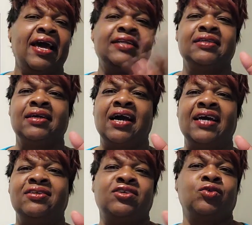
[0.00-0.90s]
and the
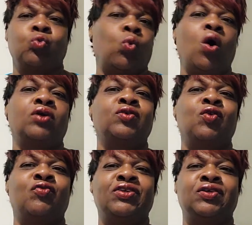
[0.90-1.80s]
guy just walks
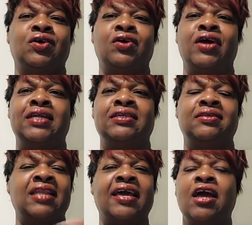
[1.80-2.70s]
over to her, and
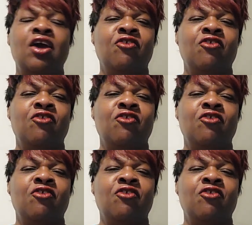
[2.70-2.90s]
he's like